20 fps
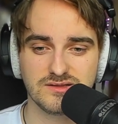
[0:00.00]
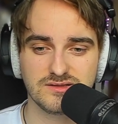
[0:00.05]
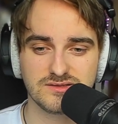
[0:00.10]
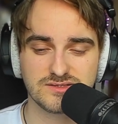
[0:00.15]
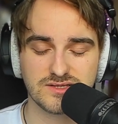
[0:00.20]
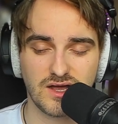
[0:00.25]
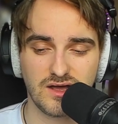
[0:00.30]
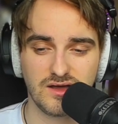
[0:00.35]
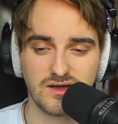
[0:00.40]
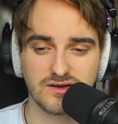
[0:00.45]

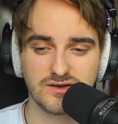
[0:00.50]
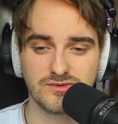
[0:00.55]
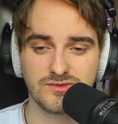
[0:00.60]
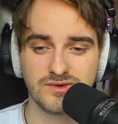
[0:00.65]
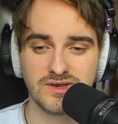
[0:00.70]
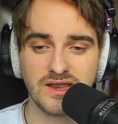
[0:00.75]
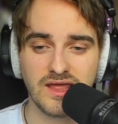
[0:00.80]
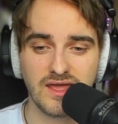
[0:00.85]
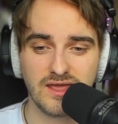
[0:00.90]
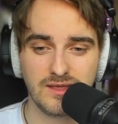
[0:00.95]
Tano
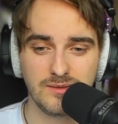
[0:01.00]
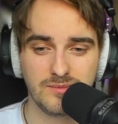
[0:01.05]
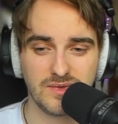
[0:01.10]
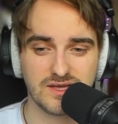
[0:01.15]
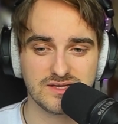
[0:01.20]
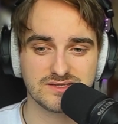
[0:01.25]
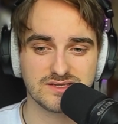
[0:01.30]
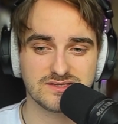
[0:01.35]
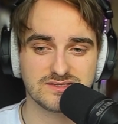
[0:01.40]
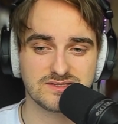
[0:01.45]
name
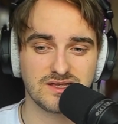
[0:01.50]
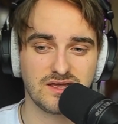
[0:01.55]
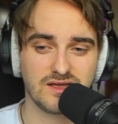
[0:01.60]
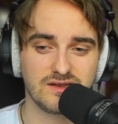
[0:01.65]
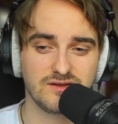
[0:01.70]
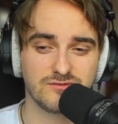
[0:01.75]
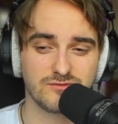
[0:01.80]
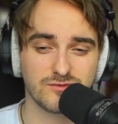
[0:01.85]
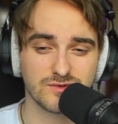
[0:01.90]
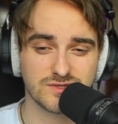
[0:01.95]
as a
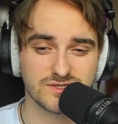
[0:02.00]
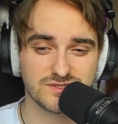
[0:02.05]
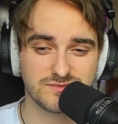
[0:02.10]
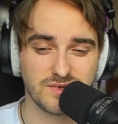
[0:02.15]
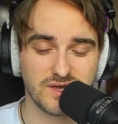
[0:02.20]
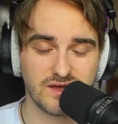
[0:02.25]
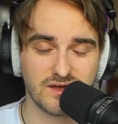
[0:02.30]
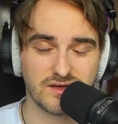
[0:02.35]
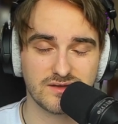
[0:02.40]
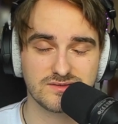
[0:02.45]
sign of
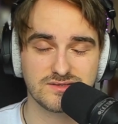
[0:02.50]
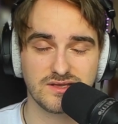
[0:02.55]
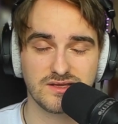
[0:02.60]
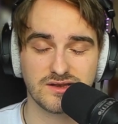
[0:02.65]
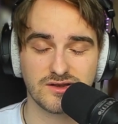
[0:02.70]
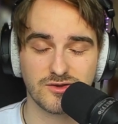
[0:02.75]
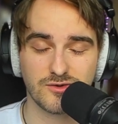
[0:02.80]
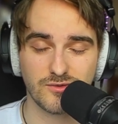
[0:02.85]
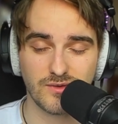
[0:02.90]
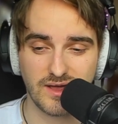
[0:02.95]
respect
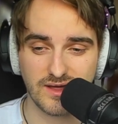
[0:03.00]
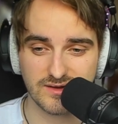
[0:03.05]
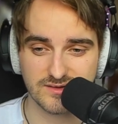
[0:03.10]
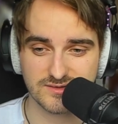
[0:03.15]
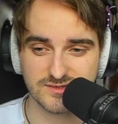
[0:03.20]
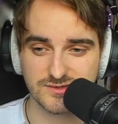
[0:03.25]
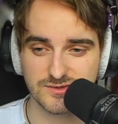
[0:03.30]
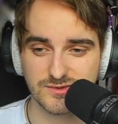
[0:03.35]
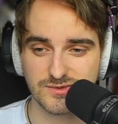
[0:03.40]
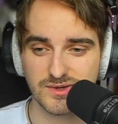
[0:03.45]
and
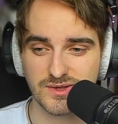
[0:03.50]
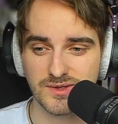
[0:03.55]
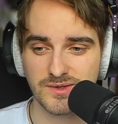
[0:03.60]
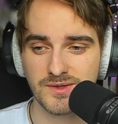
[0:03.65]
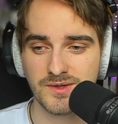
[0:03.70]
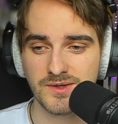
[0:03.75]
gratitude.